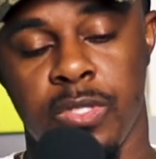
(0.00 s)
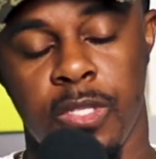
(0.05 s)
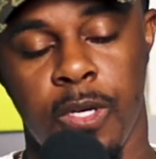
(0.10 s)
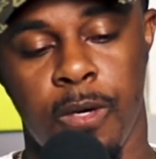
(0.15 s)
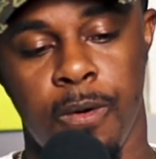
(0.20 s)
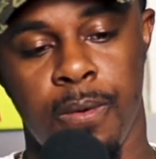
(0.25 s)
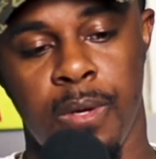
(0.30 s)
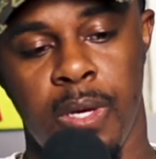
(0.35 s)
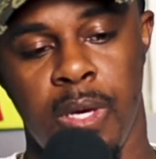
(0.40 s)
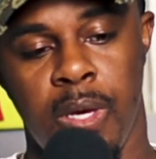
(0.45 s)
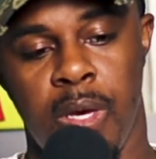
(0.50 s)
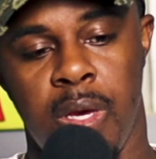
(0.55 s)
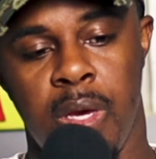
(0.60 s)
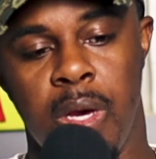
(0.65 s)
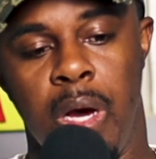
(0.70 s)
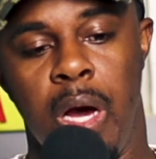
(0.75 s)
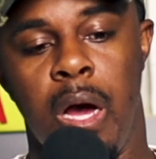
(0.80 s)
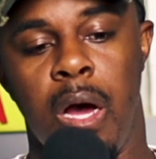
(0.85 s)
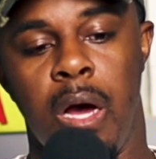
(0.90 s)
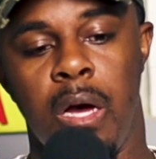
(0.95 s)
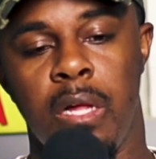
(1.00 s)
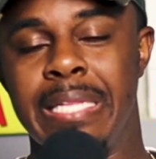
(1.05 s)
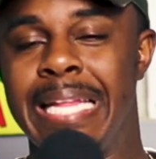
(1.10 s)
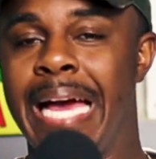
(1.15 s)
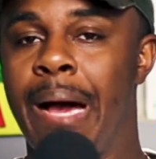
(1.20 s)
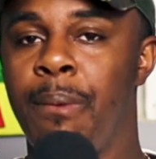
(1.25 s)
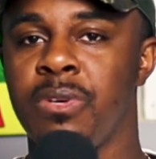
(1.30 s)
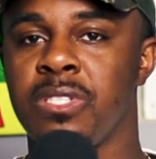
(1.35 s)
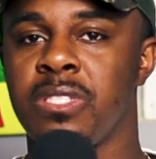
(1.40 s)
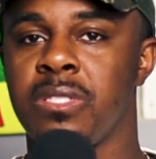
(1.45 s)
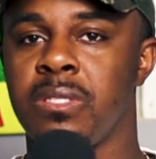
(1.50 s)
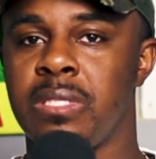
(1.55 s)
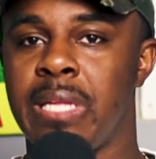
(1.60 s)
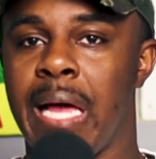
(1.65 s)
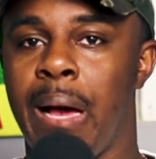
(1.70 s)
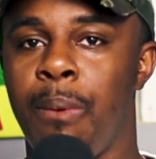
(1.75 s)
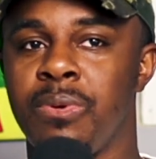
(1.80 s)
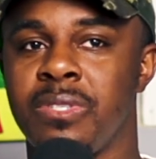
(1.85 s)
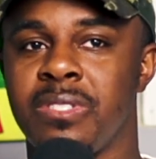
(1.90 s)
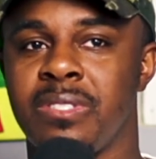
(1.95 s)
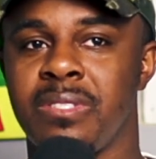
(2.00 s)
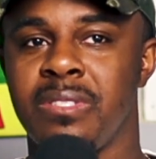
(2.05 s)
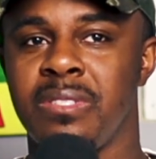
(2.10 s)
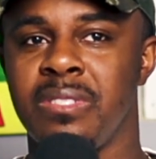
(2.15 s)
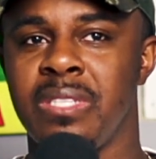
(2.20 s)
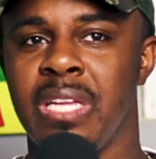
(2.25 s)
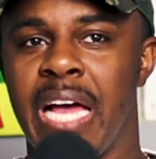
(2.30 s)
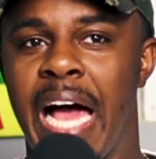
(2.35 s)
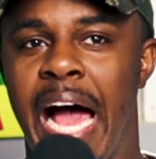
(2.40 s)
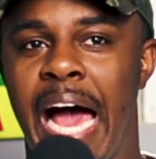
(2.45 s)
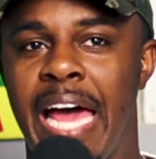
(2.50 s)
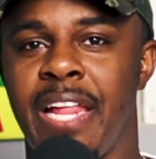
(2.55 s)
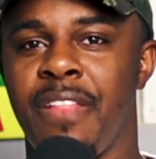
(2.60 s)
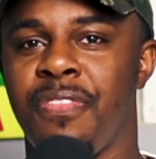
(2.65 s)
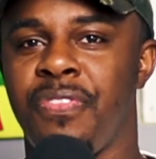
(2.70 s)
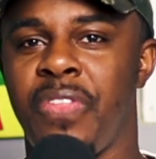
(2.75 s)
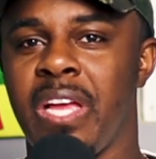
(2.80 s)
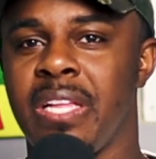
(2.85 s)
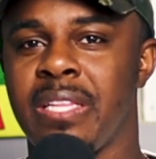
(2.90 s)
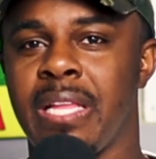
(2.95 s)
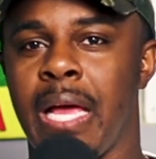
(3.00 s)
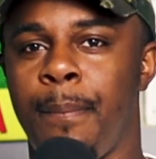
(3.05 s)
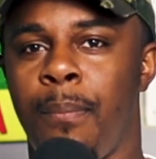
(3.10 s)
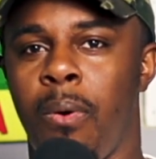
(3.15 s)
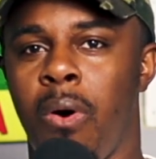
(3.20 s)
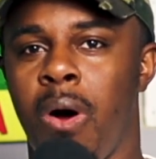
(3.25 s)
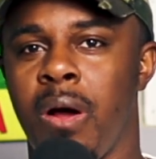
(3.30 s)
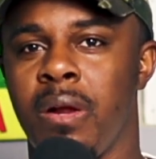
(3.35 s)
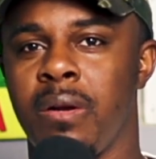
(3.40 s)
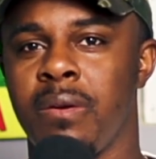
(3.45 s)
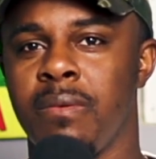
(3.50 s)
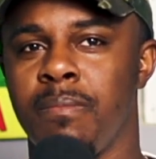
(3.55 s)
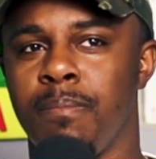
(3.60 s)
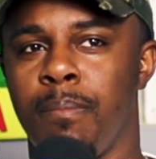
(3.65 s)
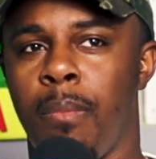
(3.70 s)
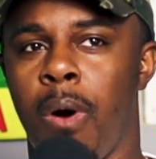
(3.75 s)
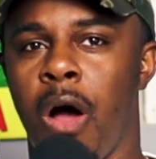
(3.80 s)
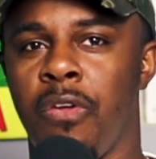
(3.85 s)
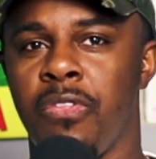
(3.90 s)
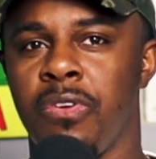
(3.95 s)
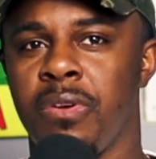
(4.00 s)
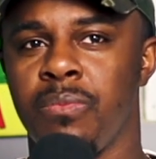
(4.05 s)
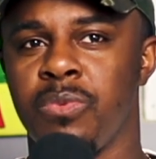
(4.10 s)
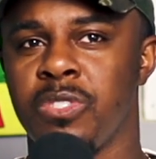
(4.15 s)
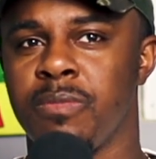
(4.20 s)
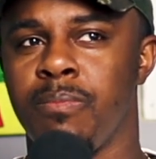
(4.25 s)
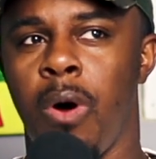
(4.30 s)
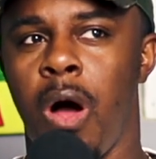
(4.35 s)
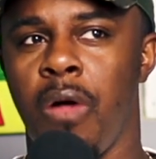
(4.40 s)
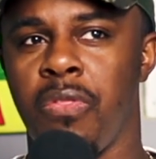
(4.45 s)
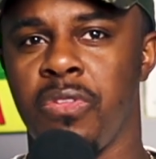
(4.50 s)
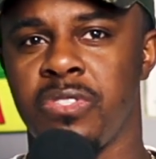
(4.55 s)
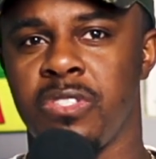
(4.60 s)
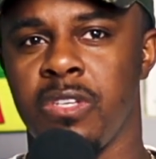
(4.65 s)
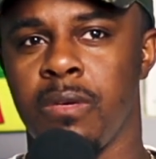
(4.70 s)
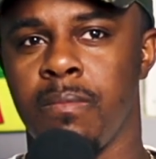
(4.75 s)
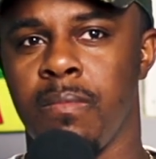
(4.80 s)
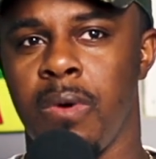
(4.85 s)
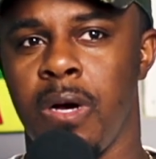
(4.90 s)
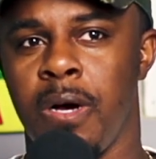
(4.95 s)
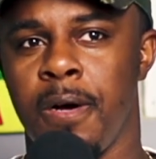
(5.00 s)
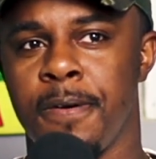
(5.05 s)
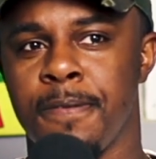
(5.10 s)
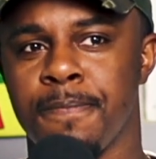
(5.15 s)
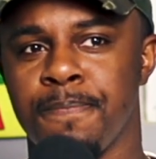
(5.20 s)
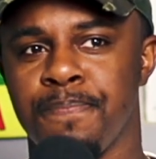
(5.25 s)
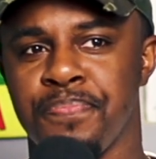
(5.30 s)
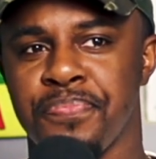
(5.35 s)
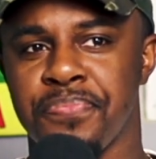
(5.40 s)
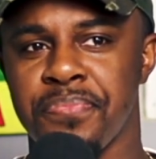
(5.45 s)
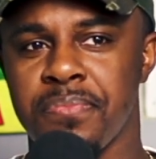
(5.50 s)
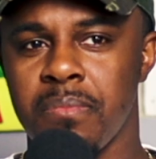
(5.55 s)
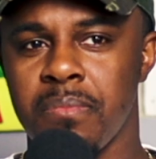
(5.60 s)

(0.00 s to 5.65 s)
So uh, that was that was I didn't think that part bothered was bothersome. Um,